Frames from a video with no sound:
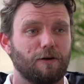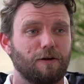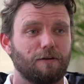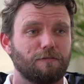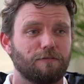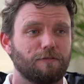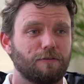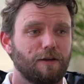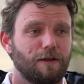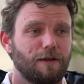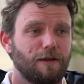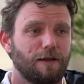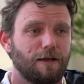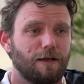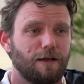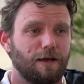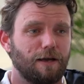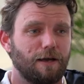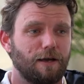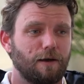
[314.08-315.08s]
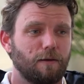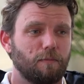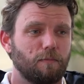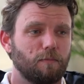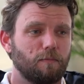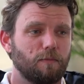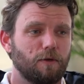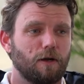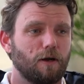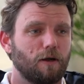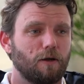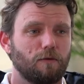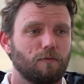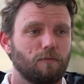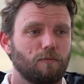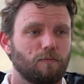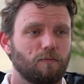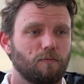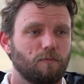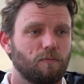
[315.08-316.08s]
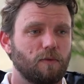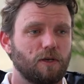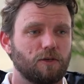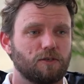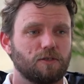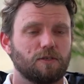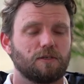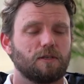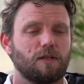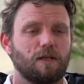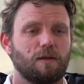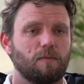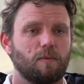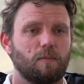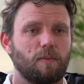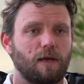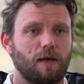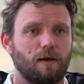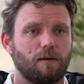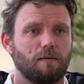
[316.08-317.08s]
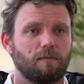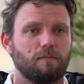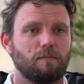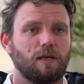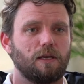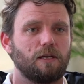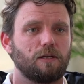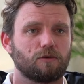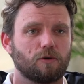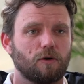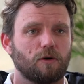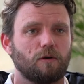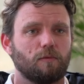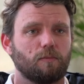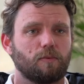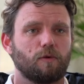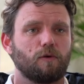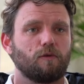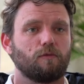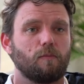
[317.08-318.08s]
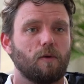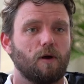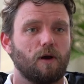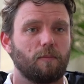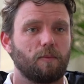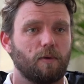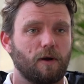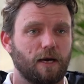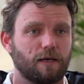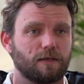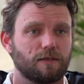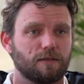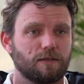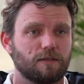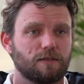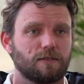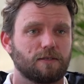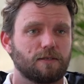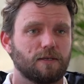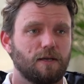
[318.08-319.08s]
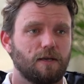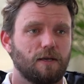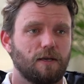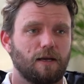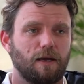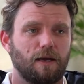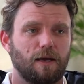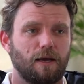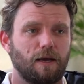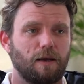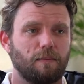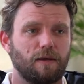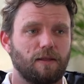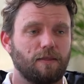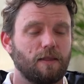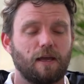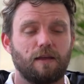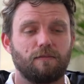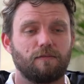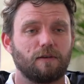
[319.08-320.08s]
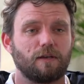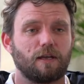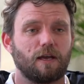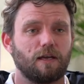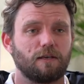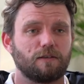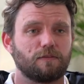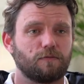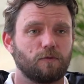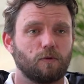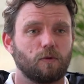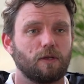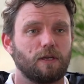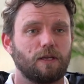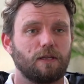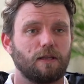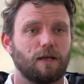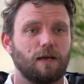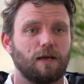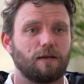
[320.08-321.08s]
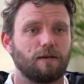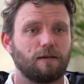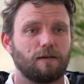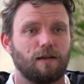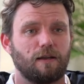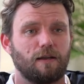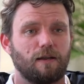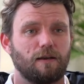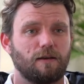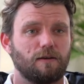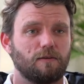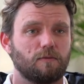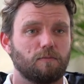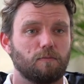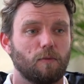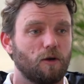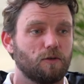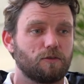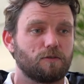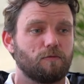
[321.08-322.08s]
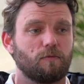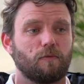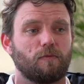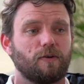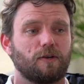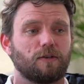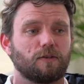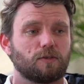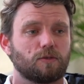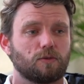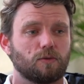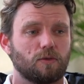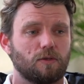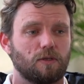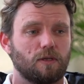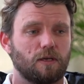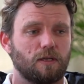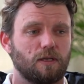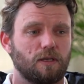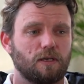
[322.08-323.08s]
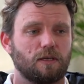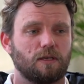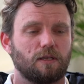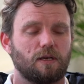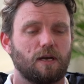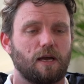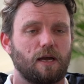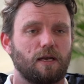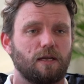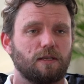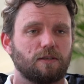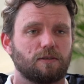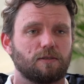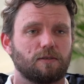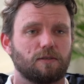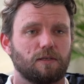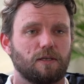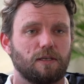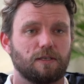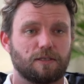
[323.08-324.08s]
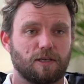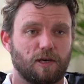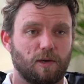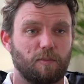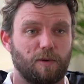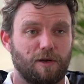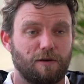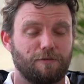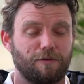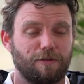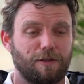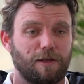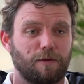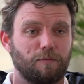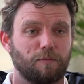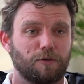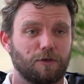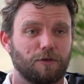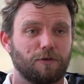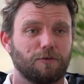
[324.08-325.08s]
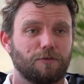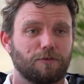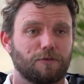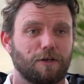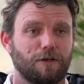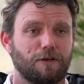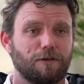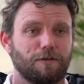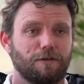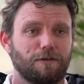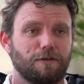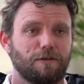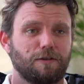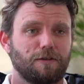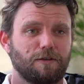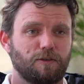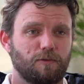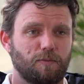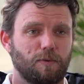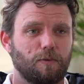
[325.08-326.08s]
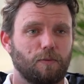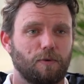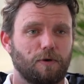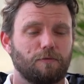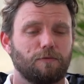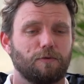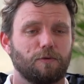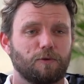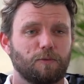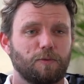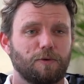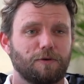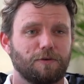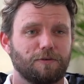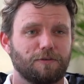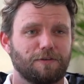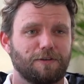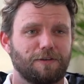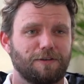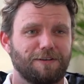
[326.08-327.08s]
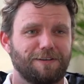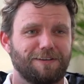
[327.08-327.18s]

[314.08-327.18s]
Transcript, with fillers: I've, you know, mentioned to them about me trying to improve my practice, and they've engaged fully in that, and most of them have understood that at the end of the day it's going to benefit them too, so it's been a wonderful experience.